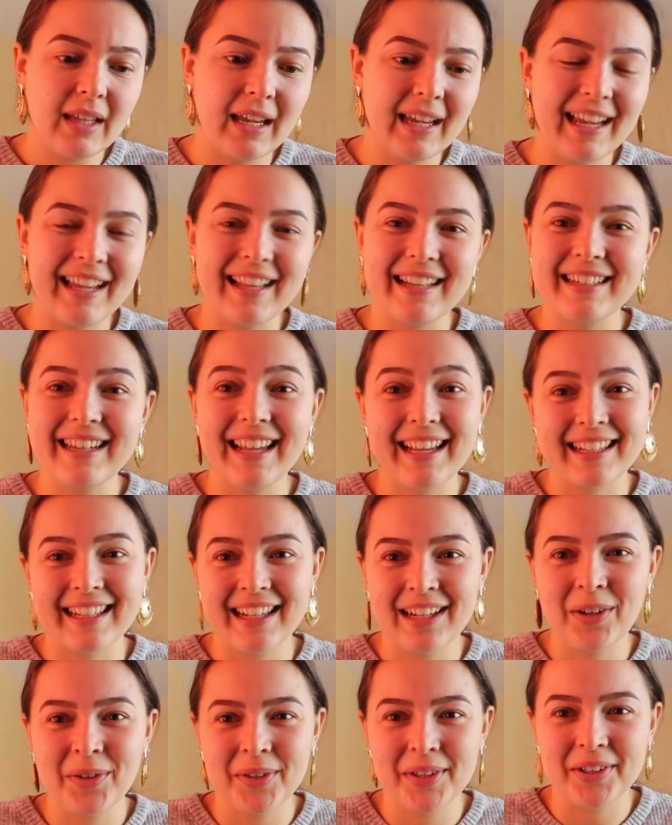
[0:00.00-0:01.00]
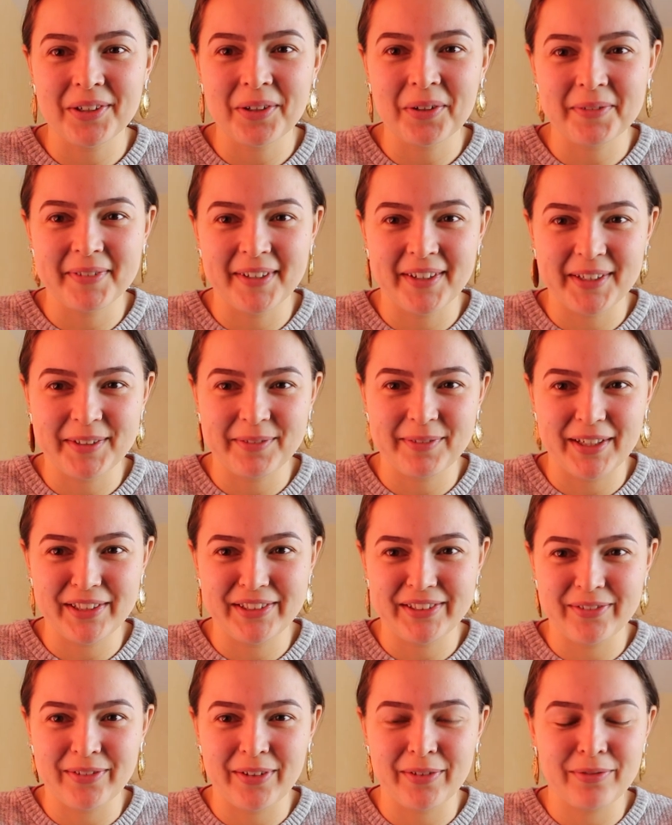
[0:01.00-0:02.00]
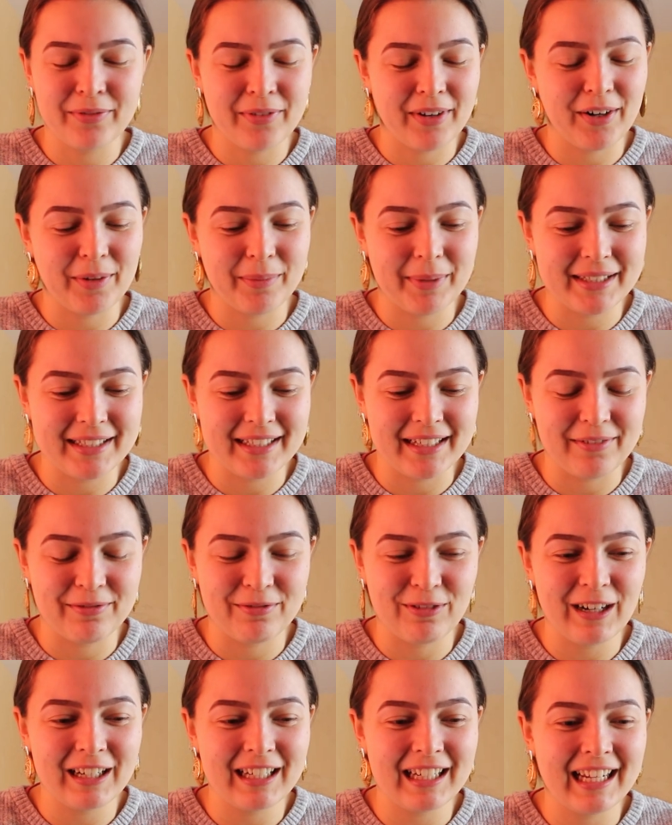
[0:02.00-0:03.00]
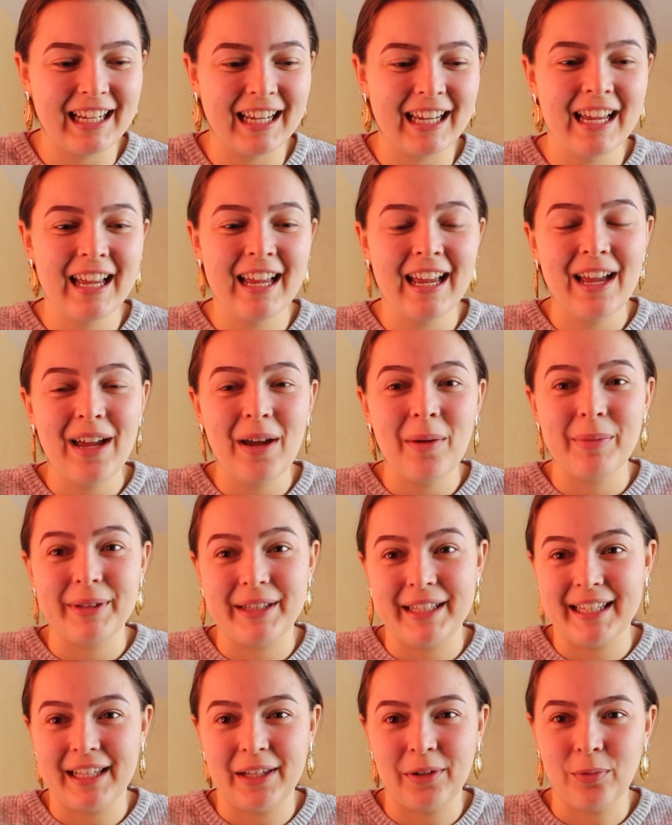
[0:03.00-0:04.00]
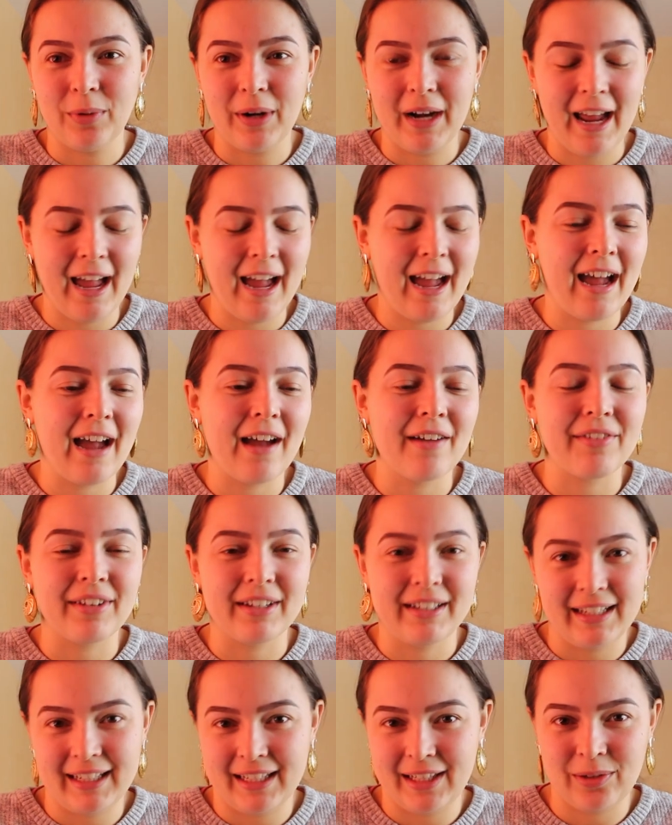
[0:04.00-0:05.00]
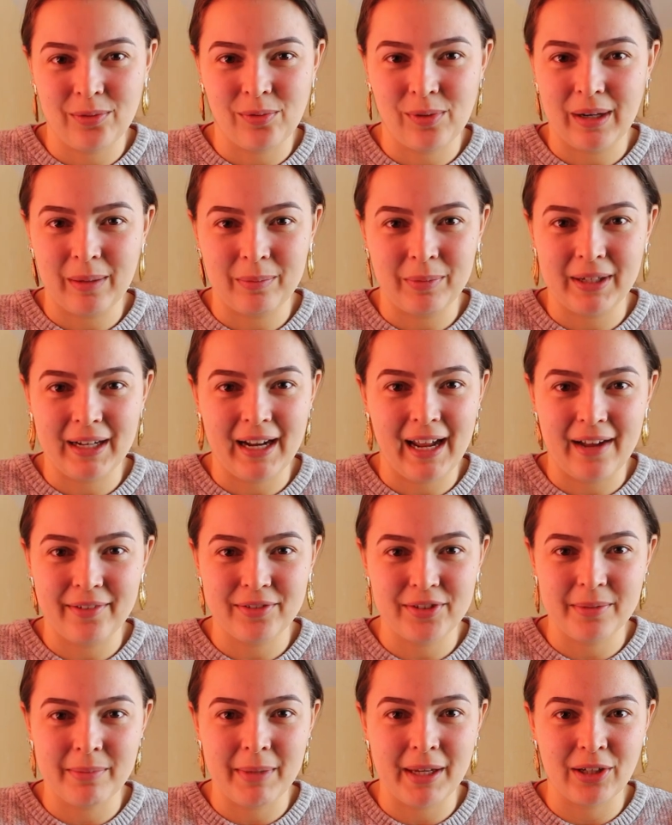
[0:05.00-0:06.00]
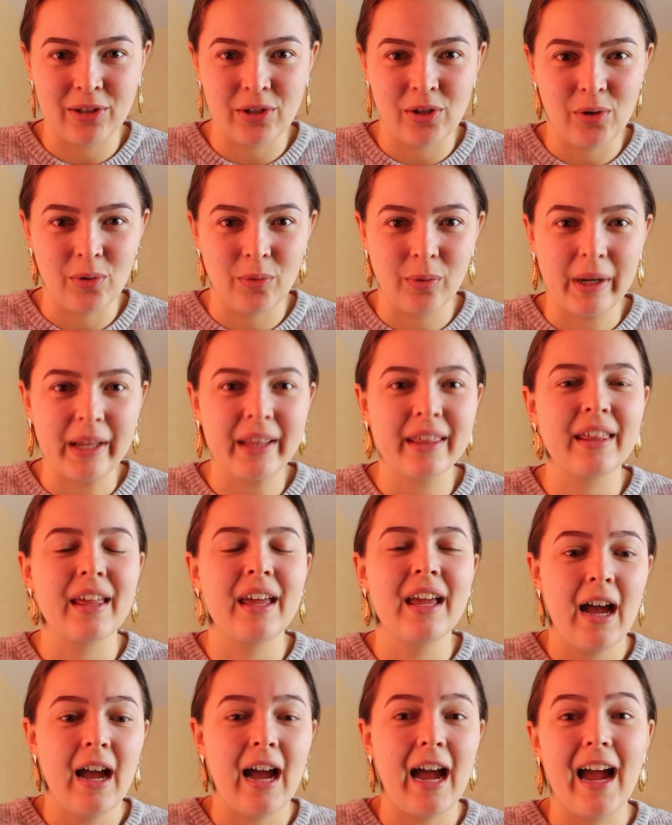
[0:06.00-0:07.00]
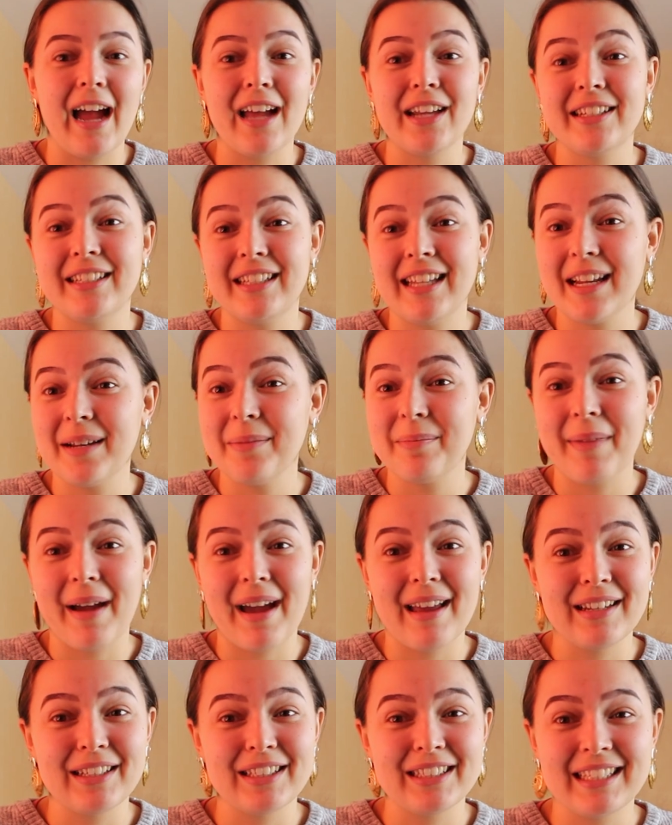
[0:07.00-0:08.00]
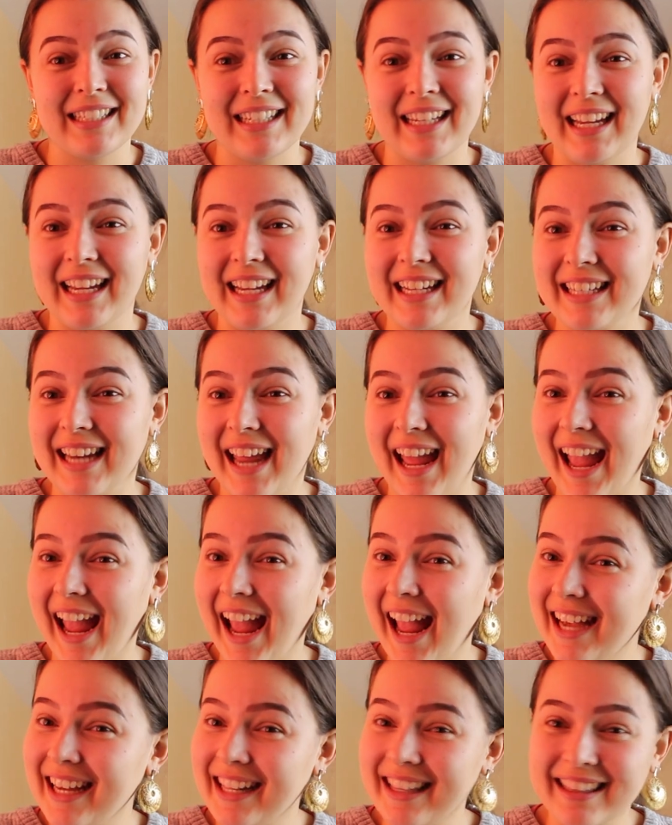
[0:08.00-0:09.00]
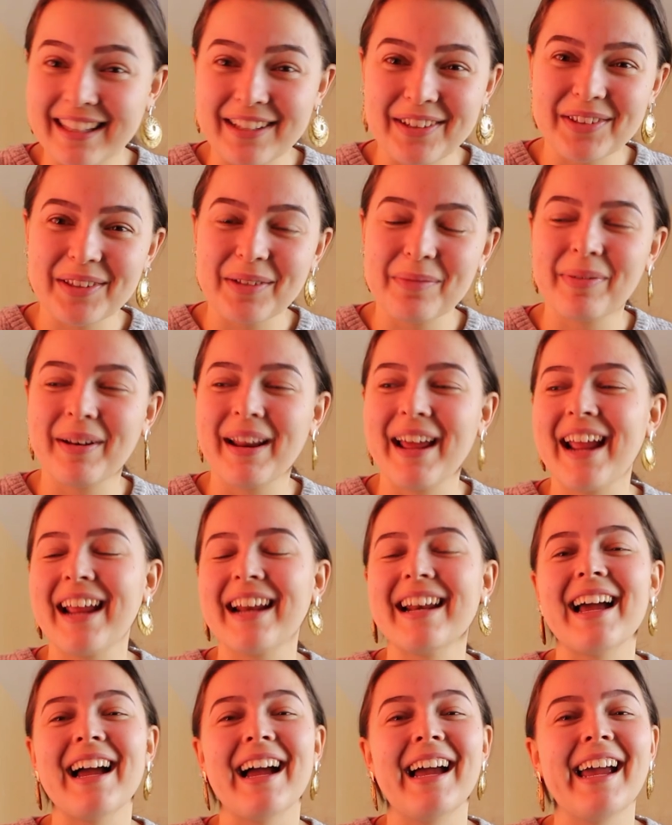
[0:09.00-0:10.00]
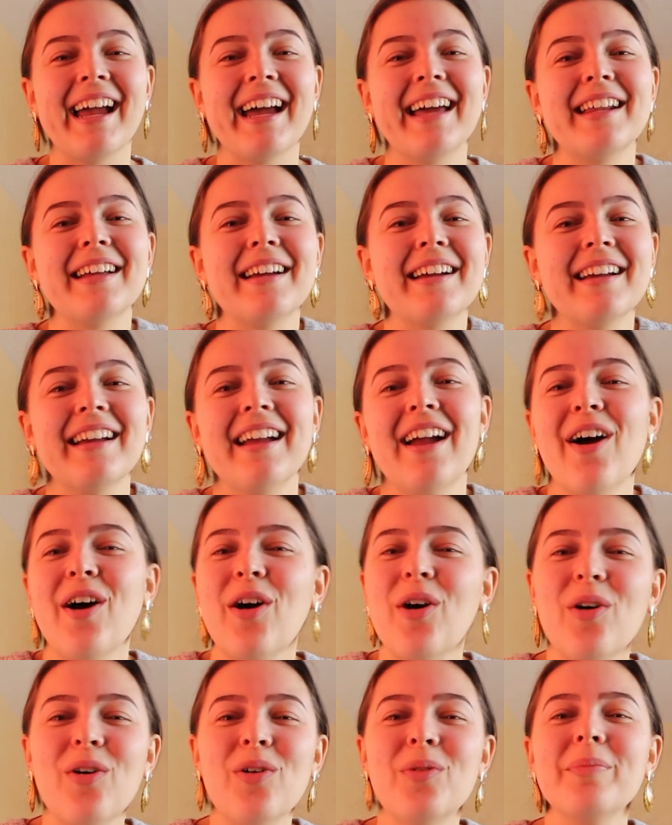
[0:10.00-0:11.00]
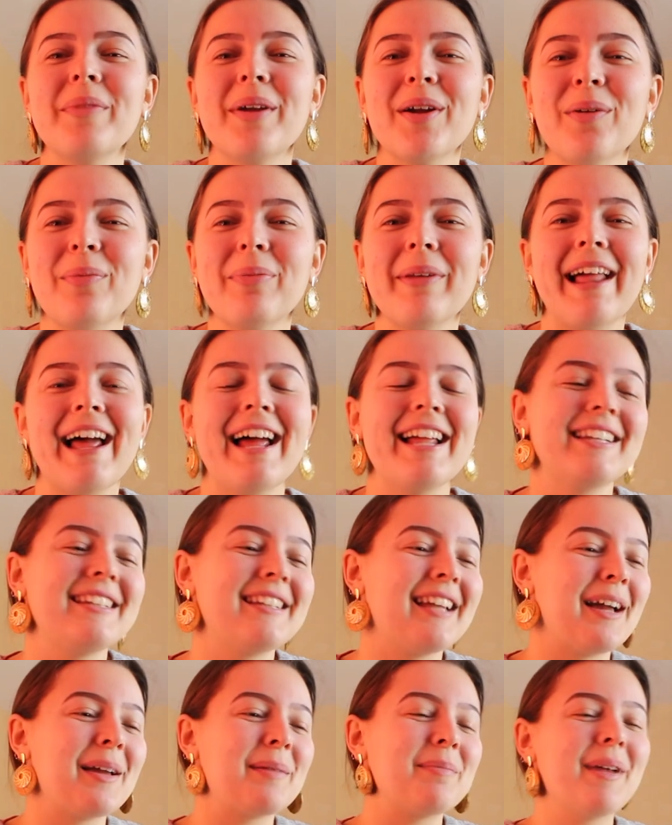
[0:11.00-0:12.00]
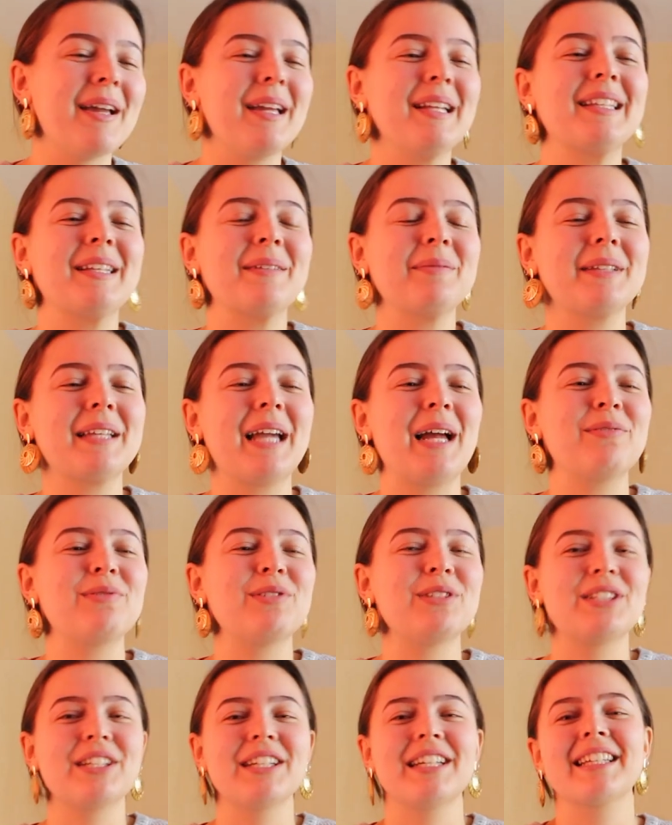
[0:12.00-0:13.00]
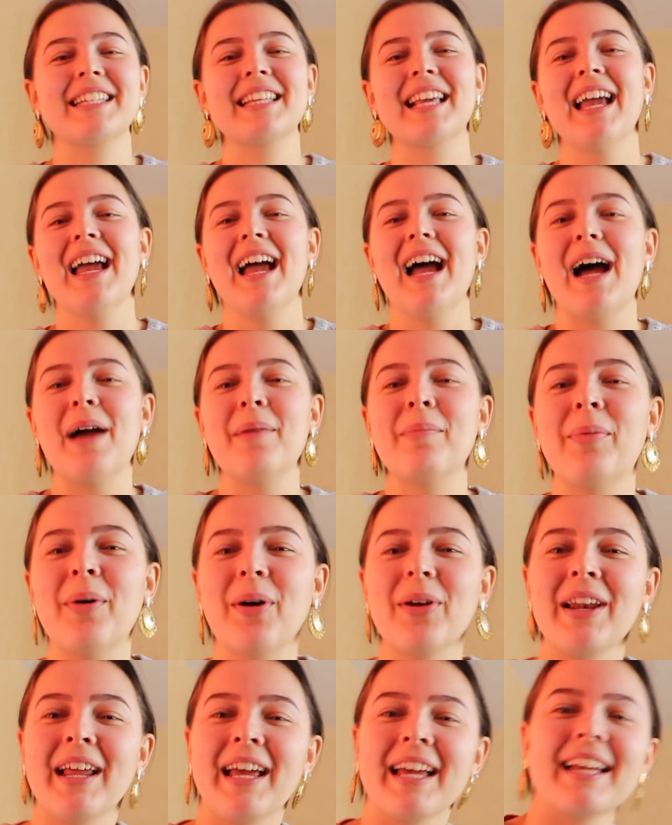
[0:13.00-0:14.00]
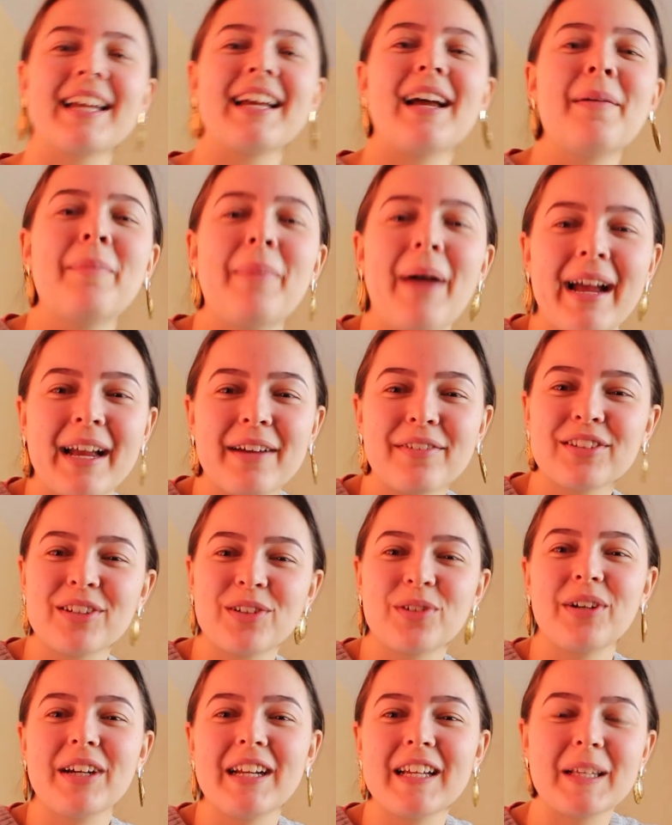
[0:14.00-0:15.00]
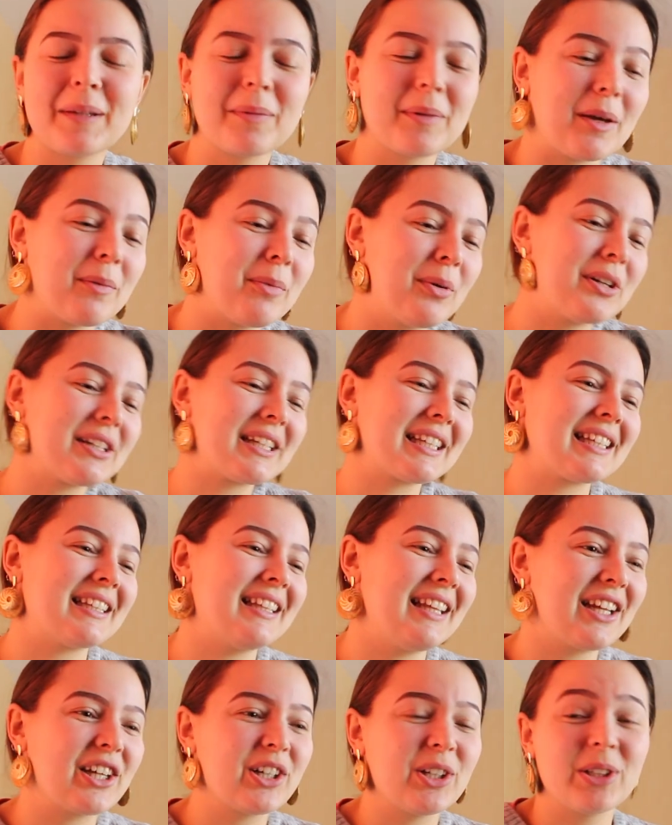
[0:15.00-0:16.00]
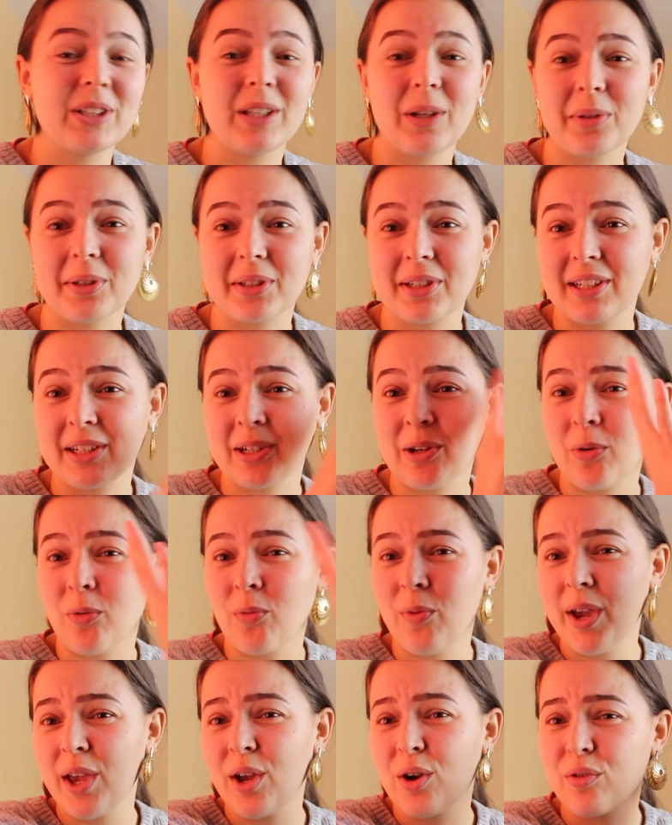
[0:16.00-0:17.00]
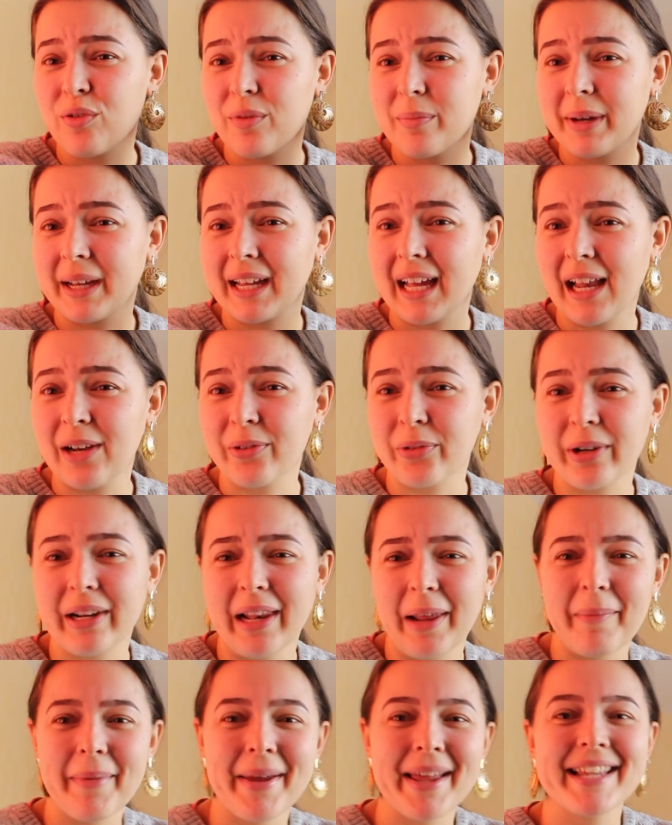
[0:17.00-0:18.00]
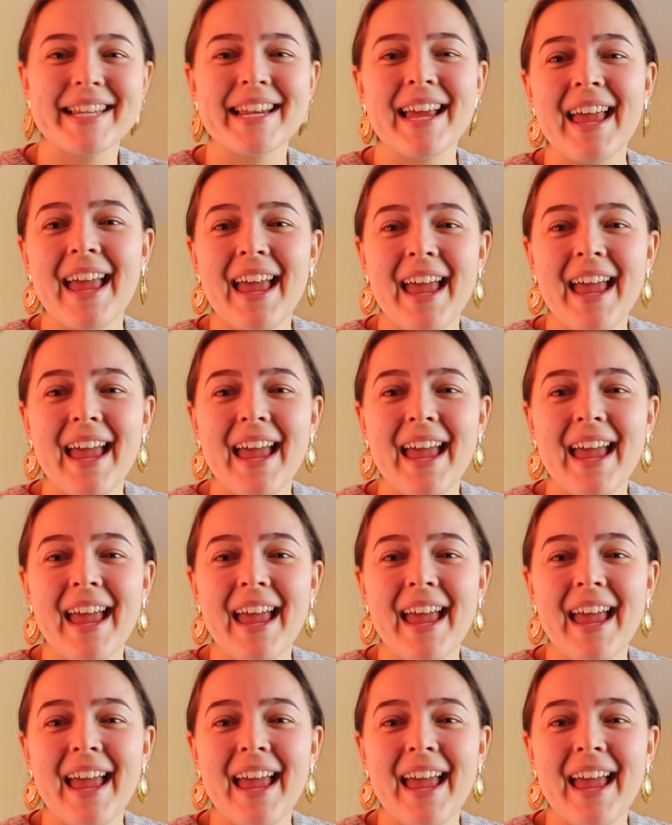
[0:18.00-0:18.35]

And yes, I know they're not very environmentally friendly, but this is what I have, and this is what I'm gonna have to make do with. I didn't manage to eat anything on the plane. I had a whole meal planned. I made some sandwiches. I bought like a bag of crisps. I bought a Snickers. I was gonna go way over my calorie limit,